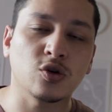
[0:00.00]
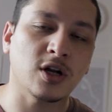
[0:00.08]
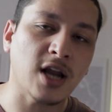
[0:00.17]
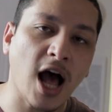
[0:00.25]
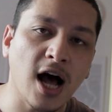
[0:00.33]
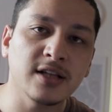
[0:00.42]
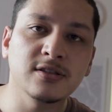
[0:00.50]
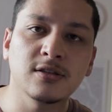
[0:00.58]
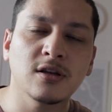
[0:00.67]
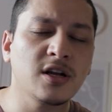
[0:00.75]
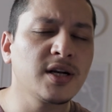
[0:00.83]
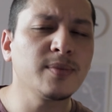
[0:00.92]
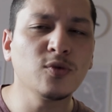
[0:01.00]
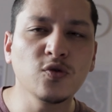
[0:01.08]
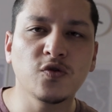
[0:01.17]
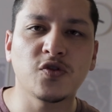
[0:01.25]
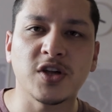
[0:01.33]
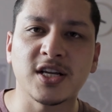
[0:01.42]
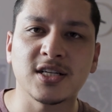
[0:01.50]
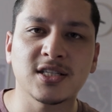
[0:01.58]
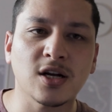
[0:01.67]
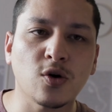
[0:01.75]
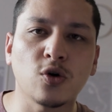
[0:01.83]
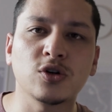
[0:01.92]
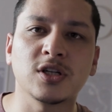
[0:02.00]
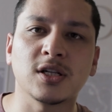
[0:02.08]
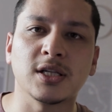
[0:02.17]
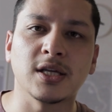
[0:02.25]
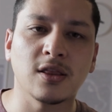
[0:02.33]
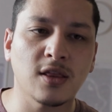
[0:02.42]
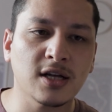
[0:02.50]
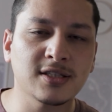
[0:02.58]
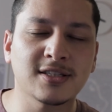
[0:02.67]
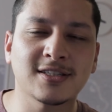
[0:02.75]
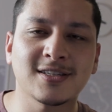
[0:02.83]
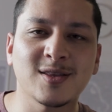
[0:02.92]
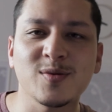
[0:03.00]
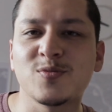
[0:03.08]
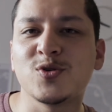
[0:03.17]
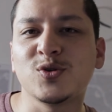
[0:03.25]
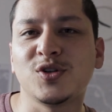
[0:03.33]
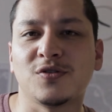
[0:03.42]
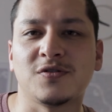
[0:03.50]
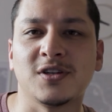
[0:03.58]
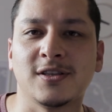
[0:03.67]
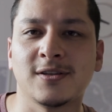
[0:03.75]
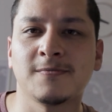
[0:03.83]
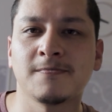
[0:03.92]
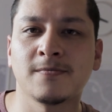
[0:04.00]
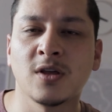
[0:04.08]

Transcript: You can add and remove things accordingly. That's the beauty of it.